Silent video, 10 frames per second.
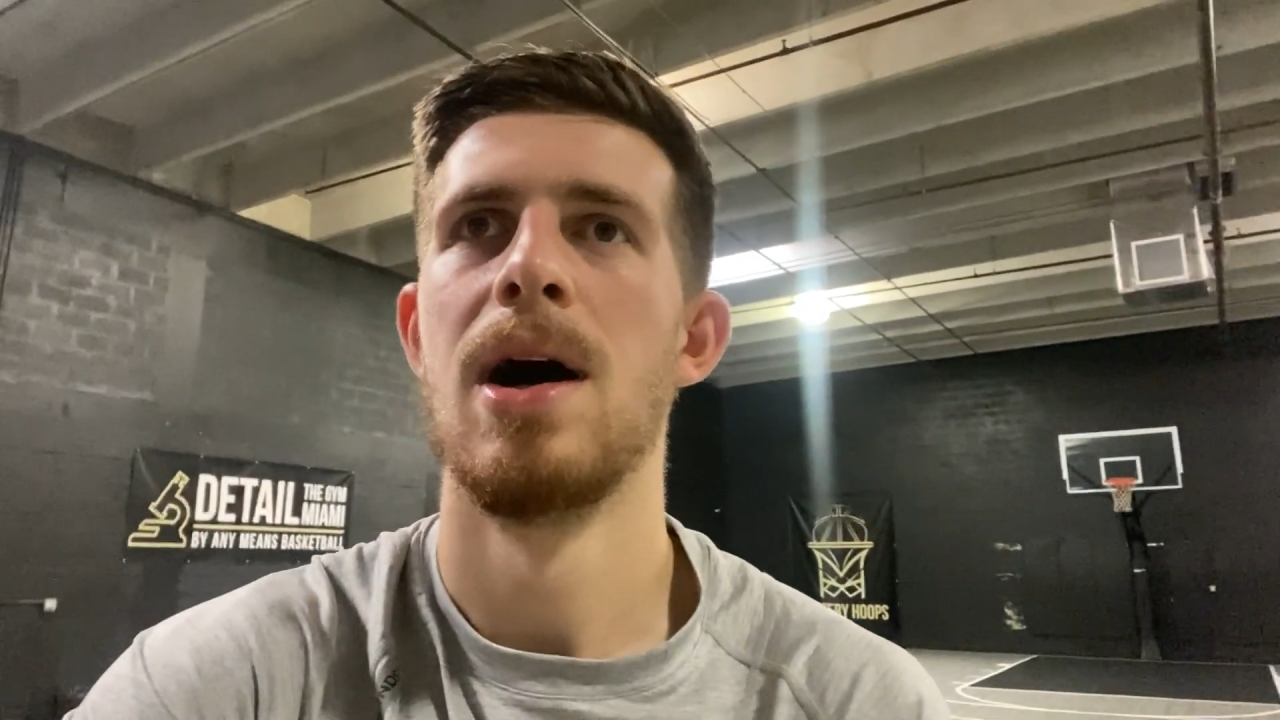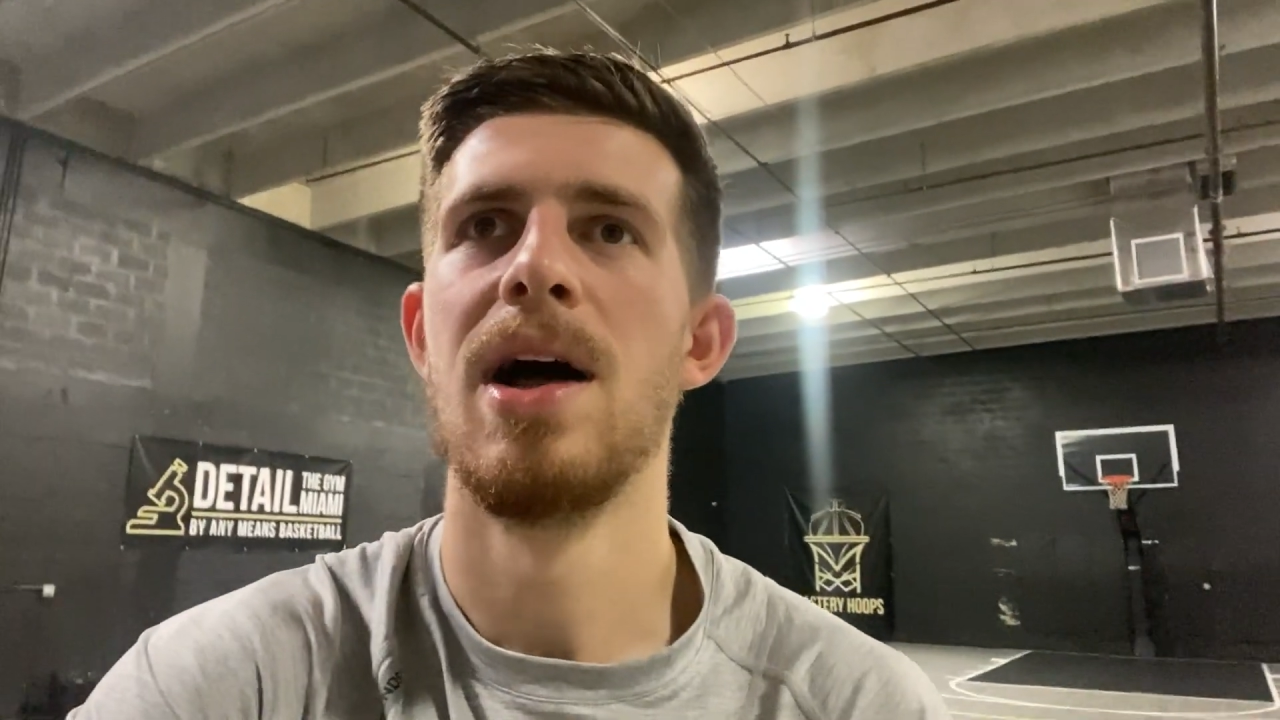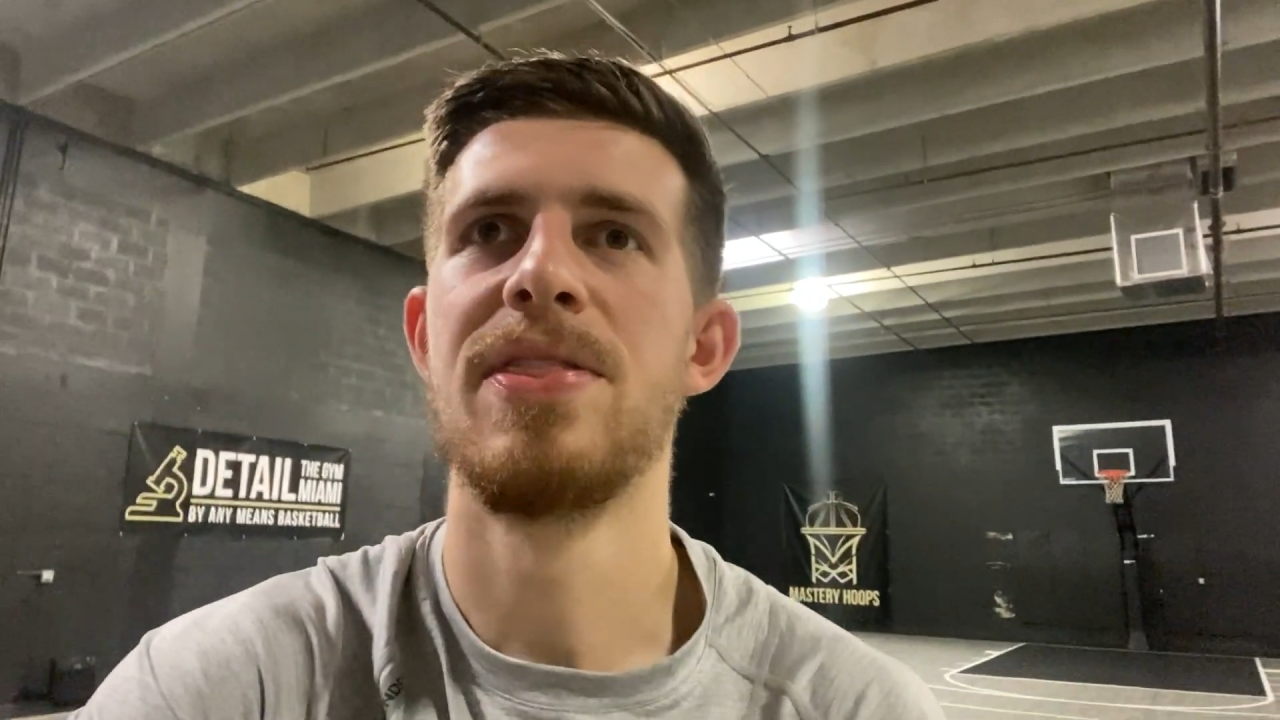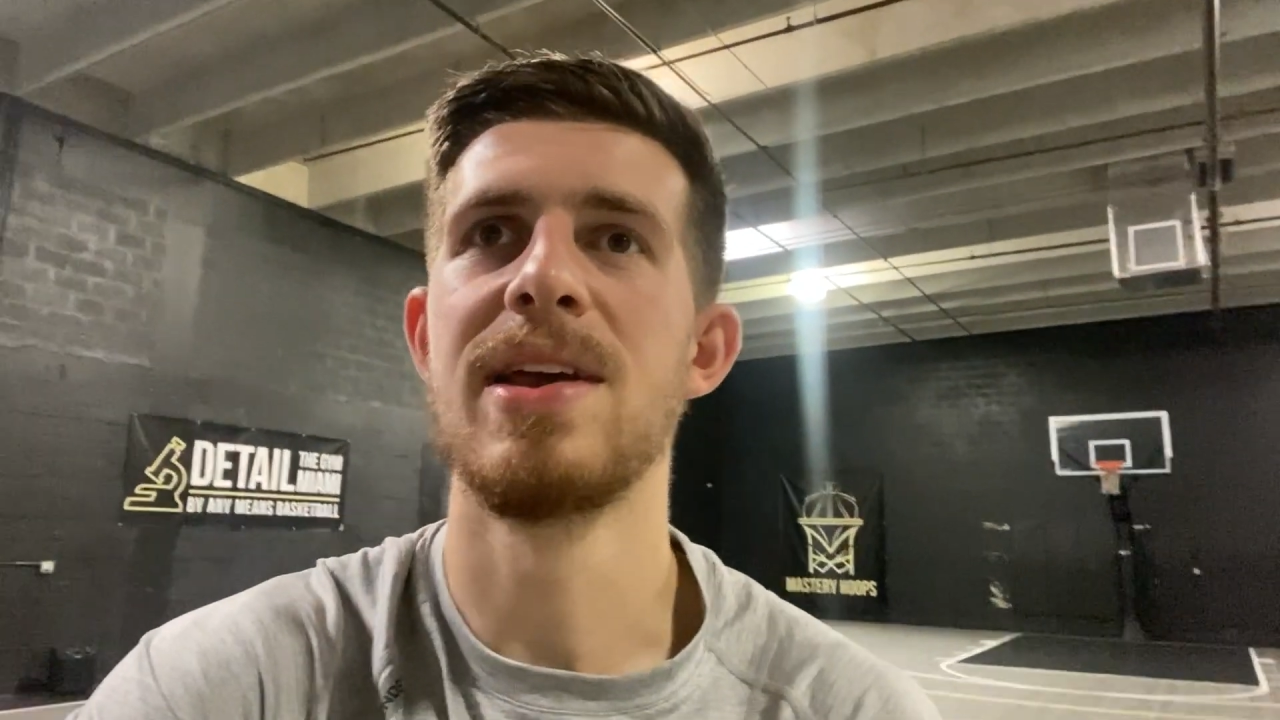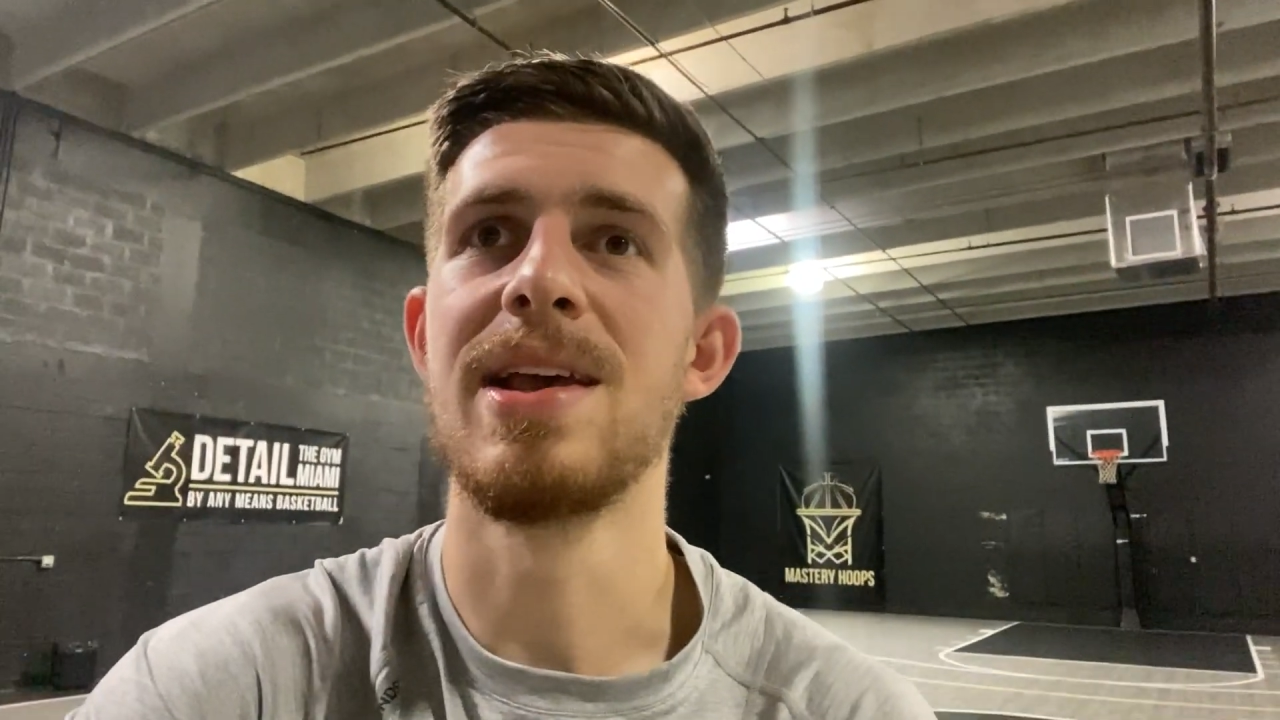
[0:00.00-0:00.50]

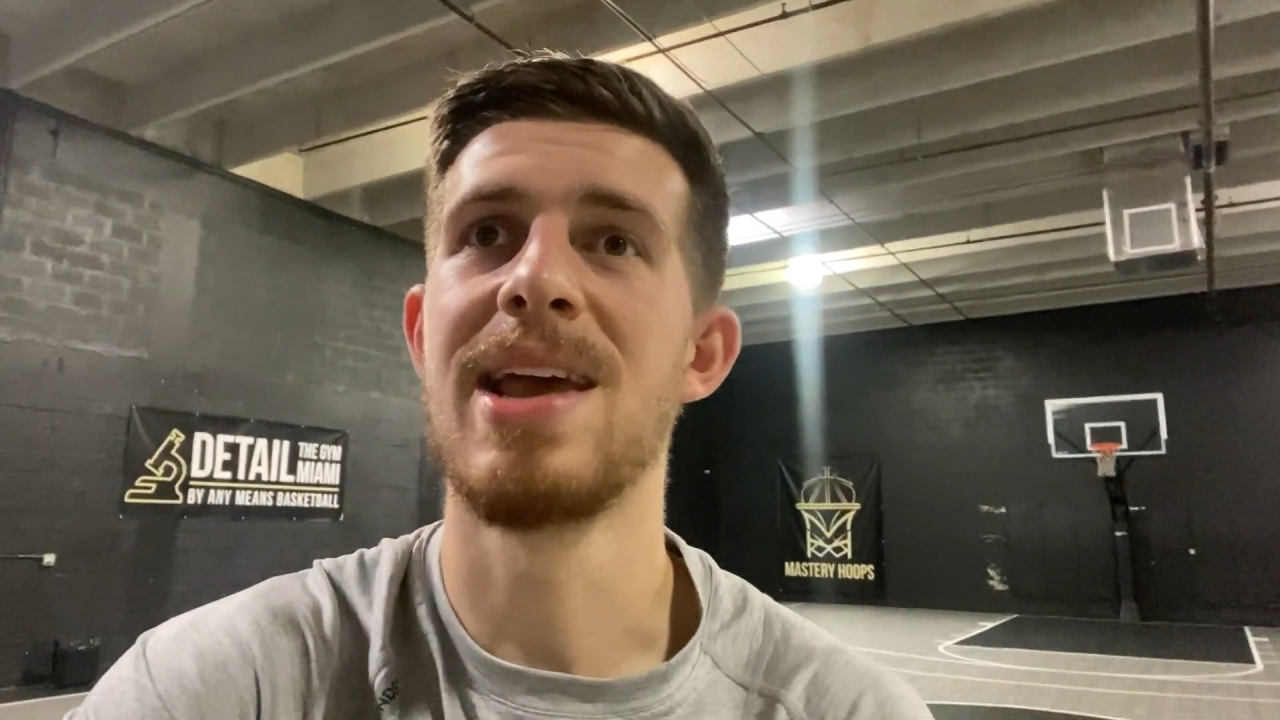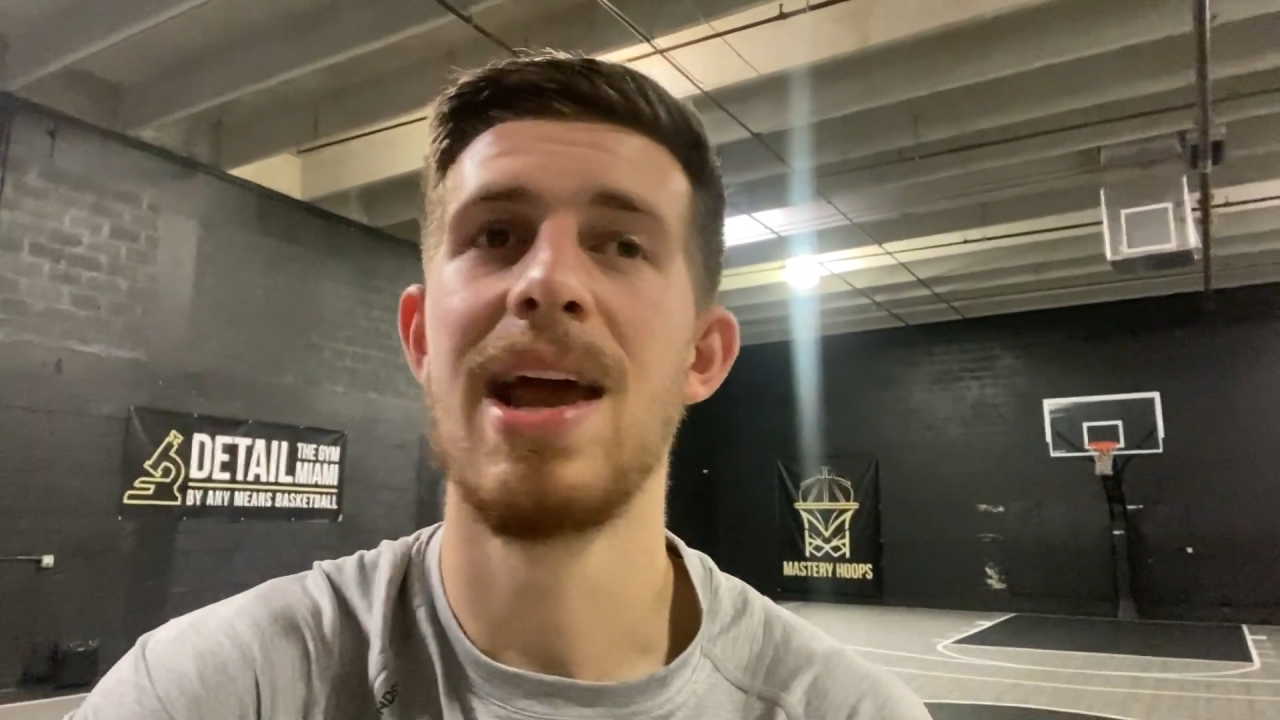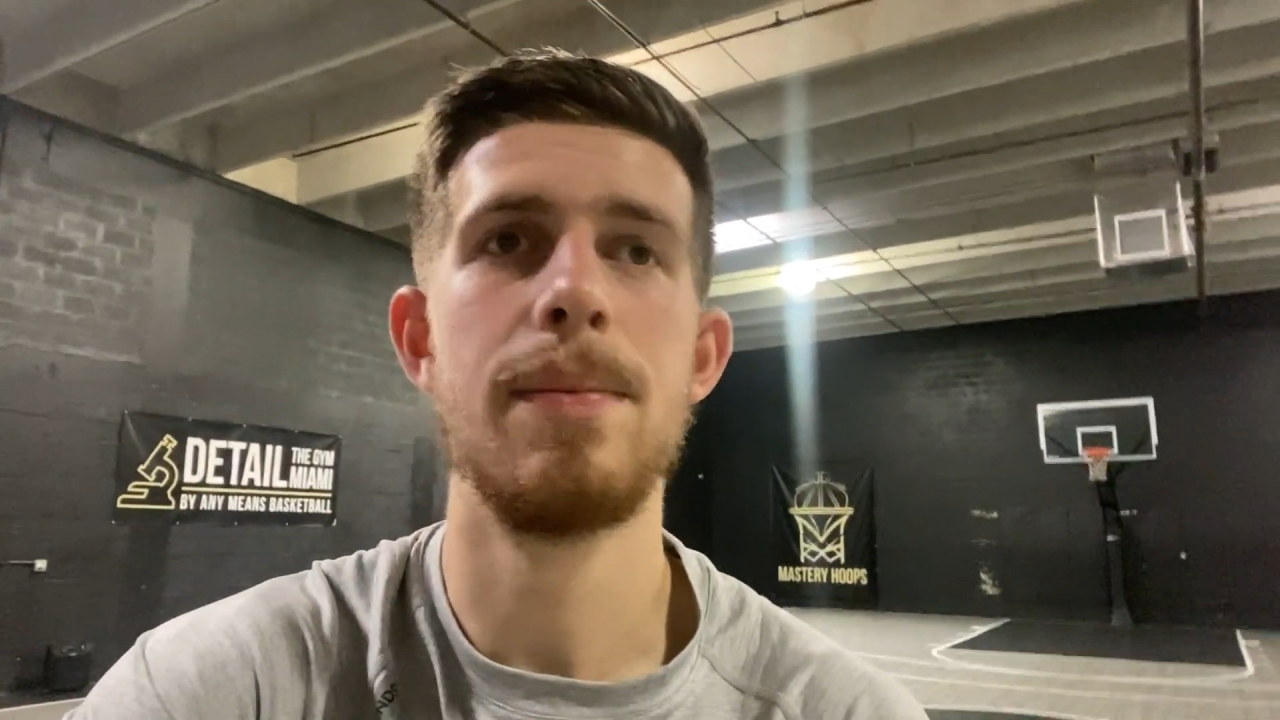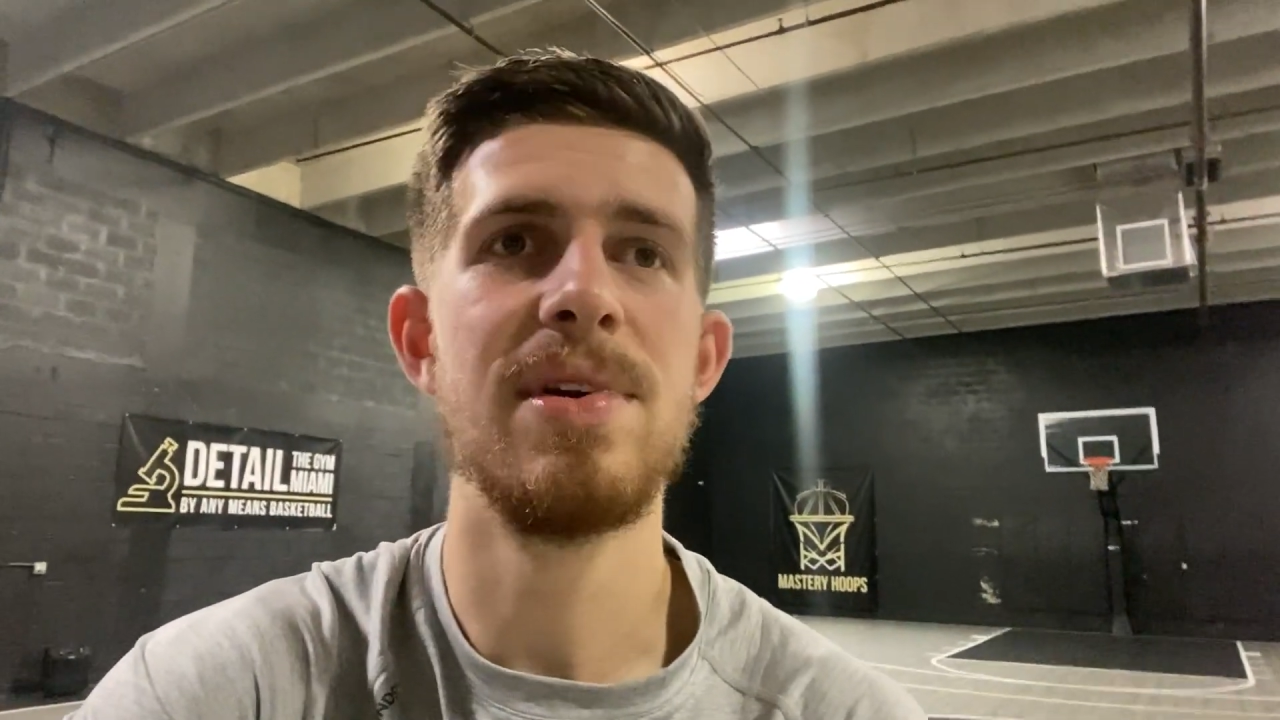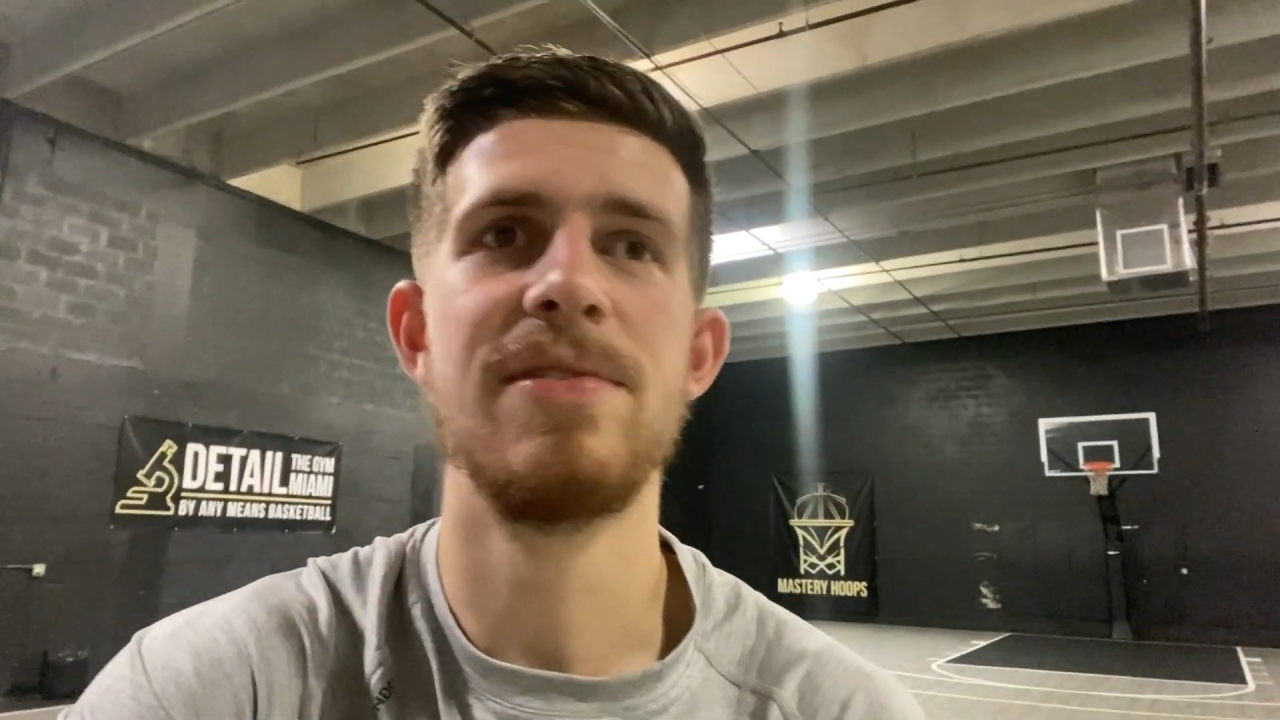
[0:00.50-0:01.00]
I think it can be